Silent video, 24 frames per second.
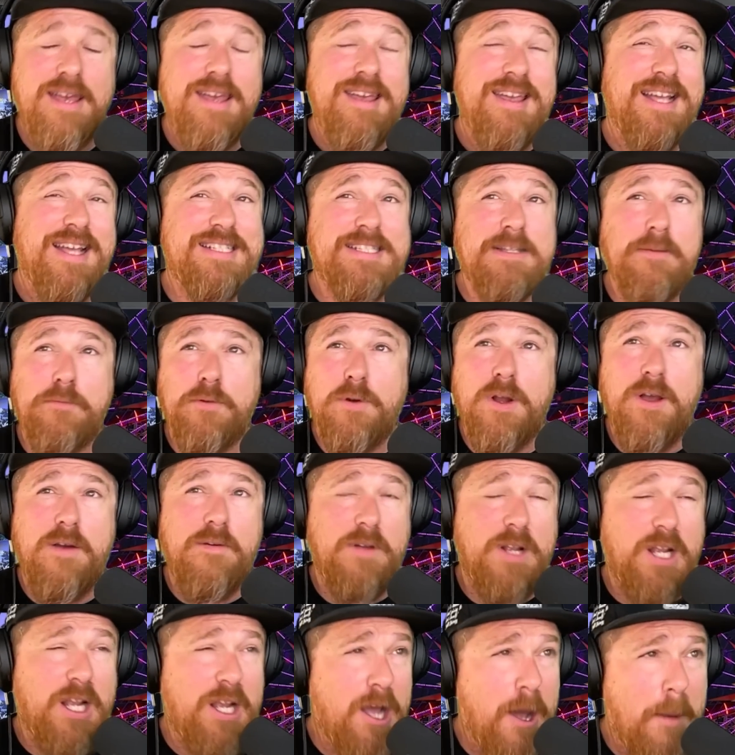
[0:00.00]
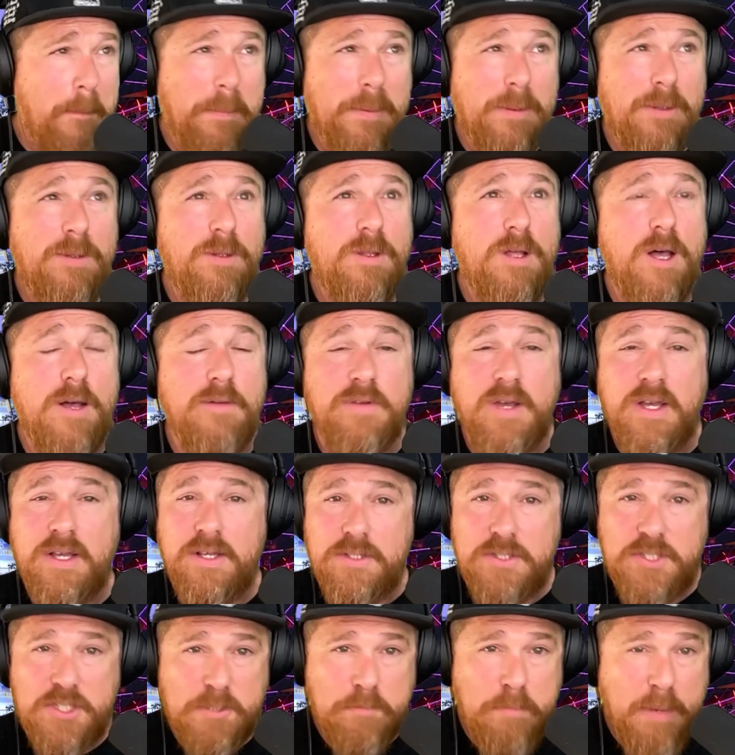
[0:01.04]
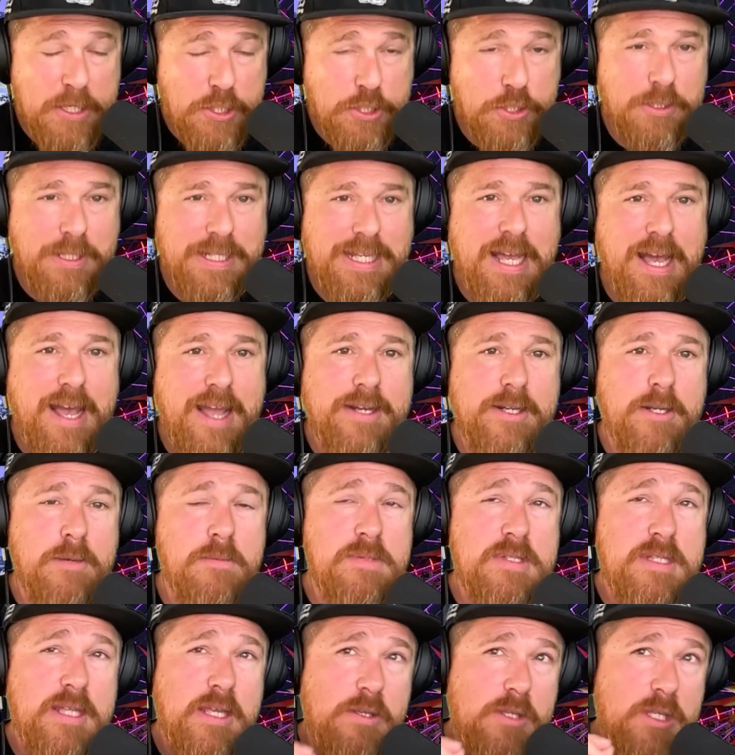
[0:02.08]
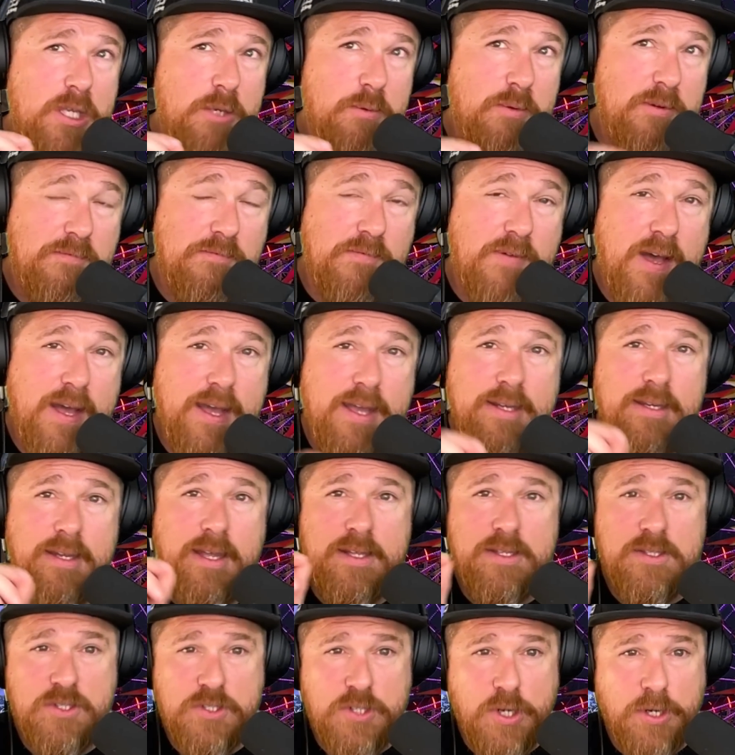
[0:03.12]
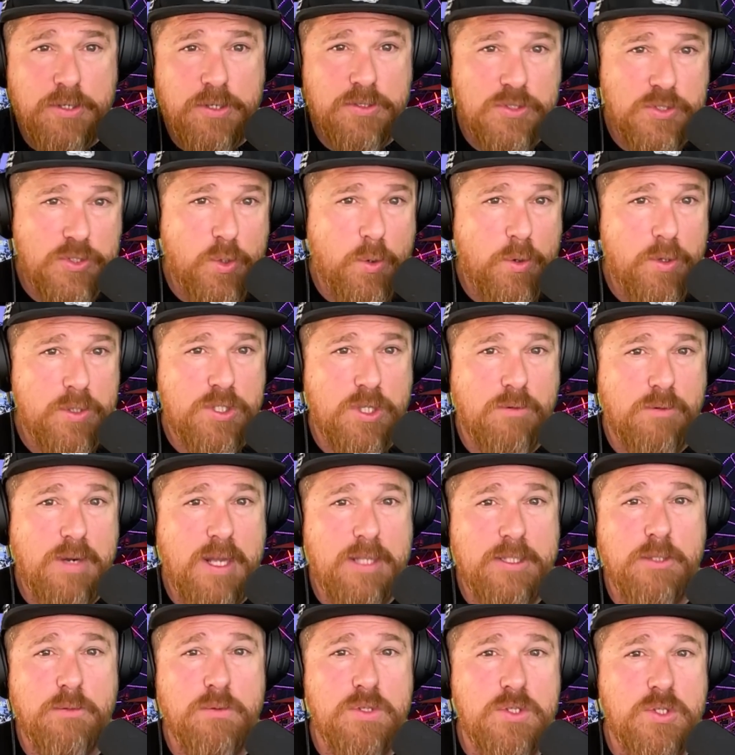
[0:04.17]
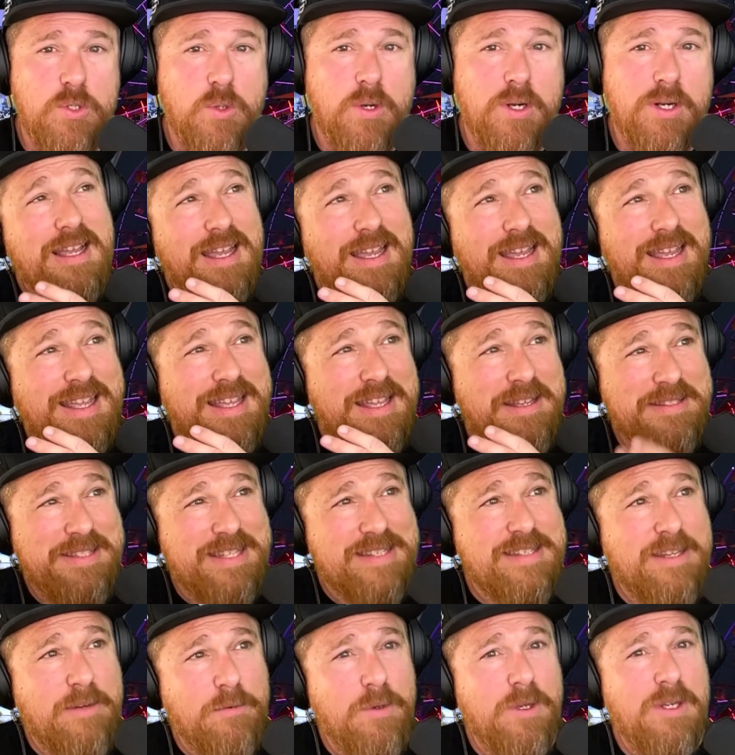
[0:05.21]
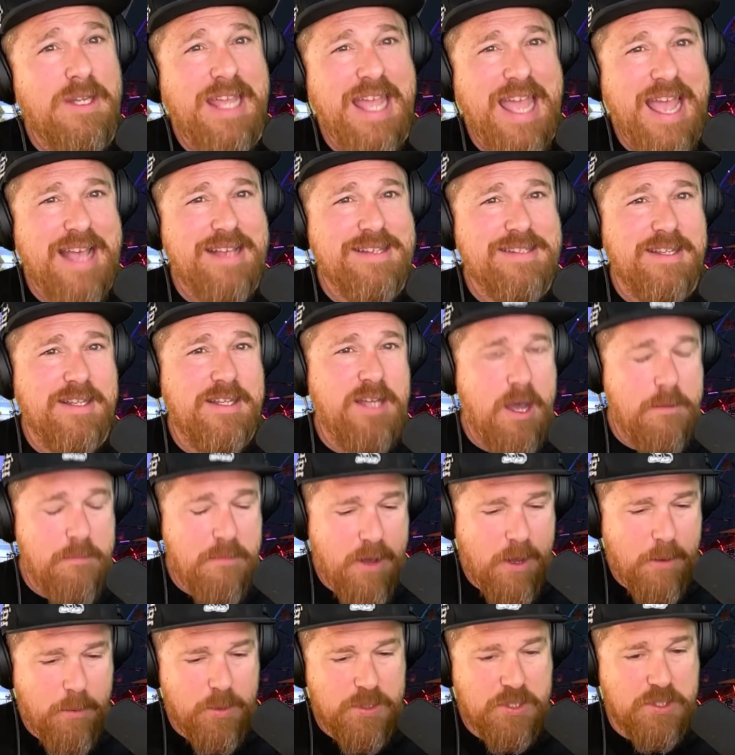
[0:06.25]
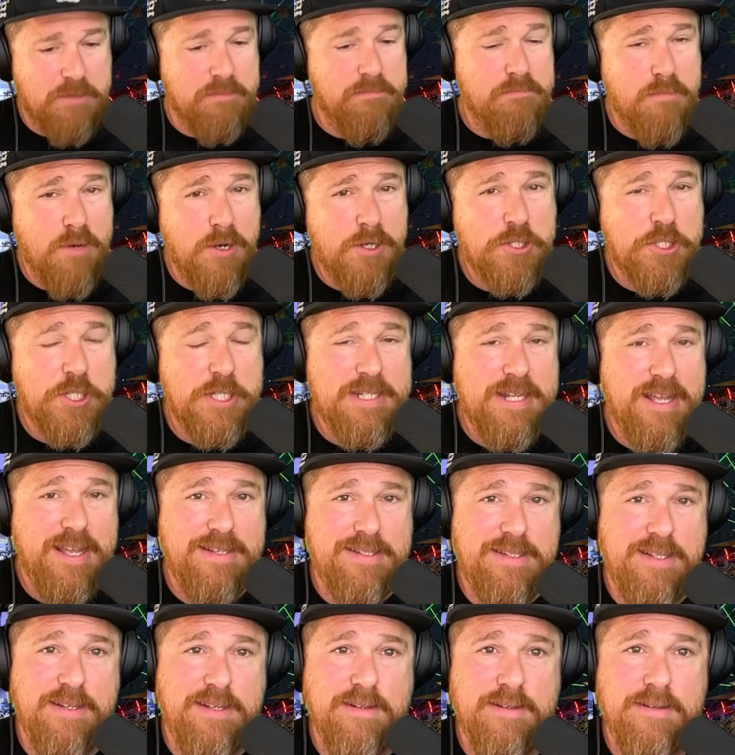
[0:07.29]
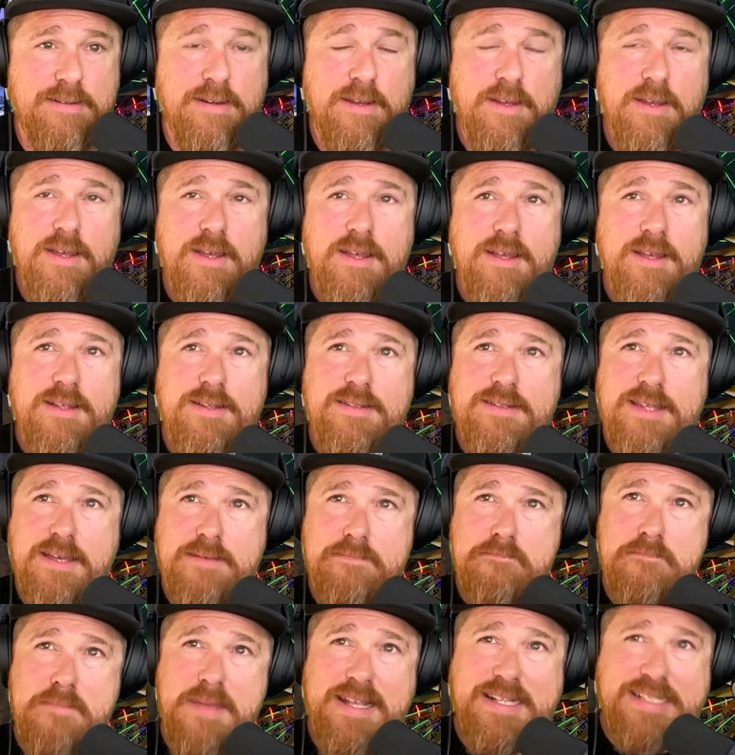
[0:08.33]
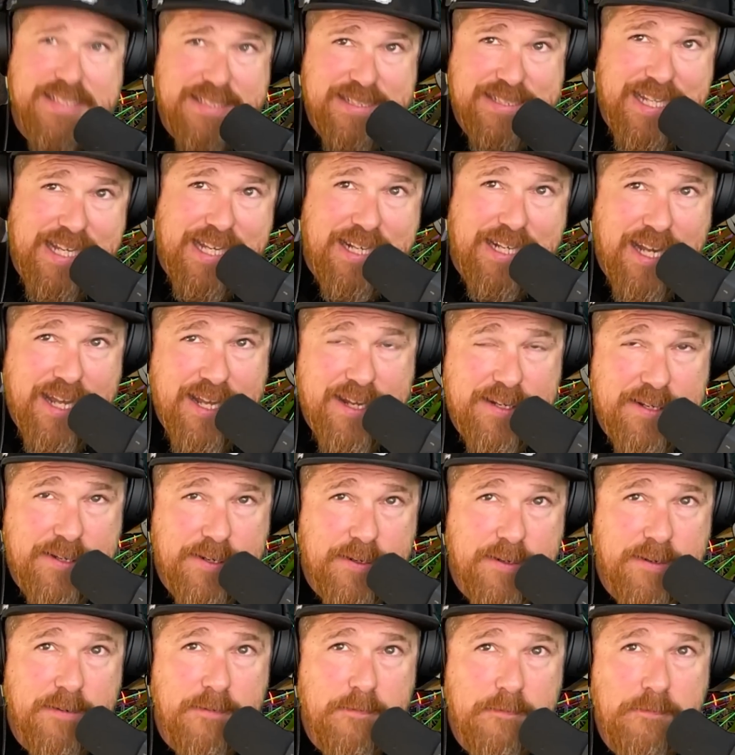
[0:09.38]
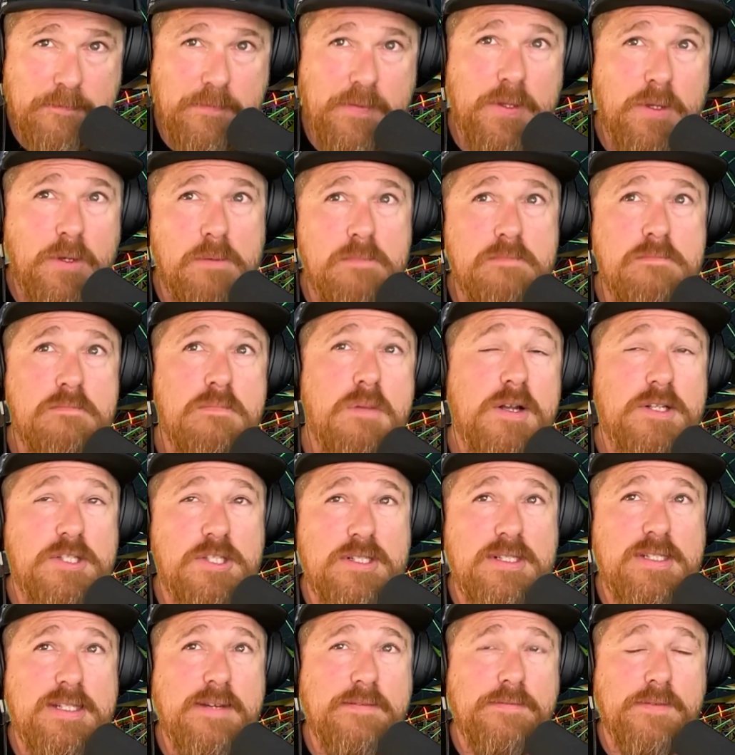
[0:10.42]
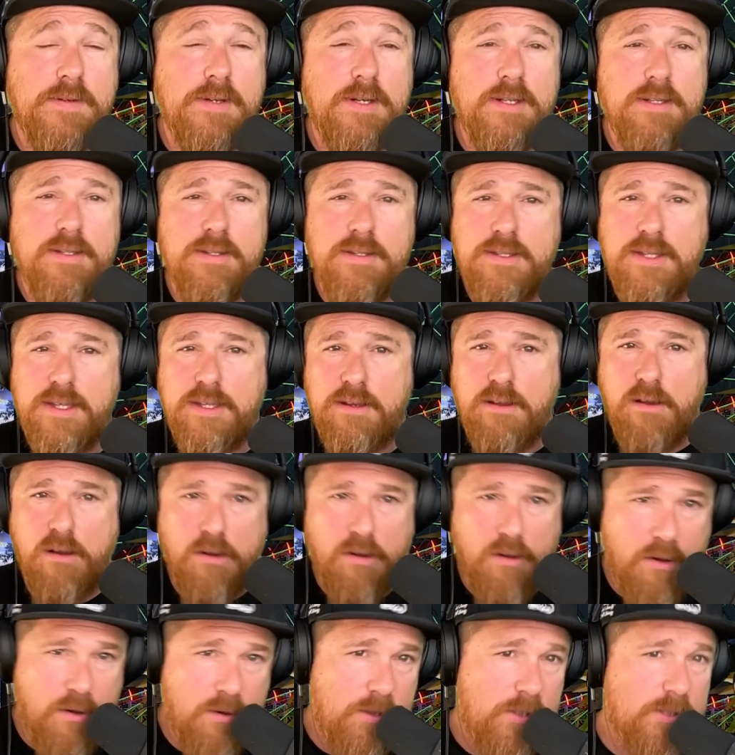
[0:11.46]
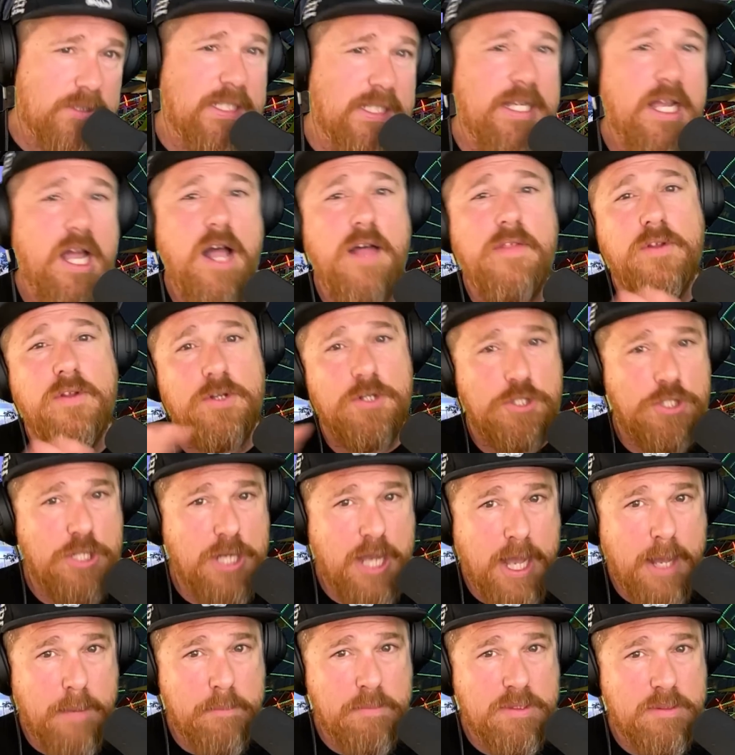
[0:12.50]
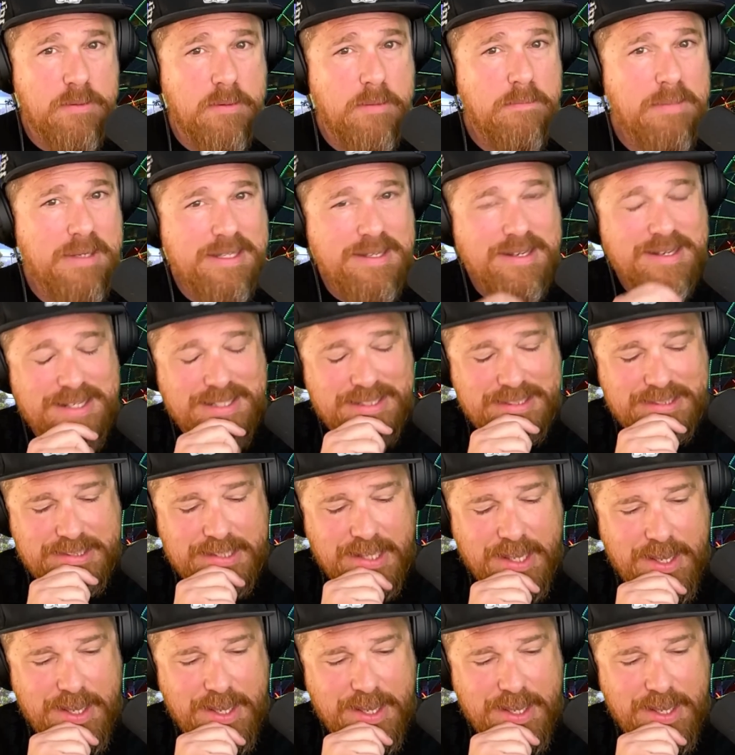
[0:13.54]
except for a couple of specialty items that you would find in certain stores around the resort. Disney really has to come up with some merchandise here that makes D-Lander feel much different than all the other shops, because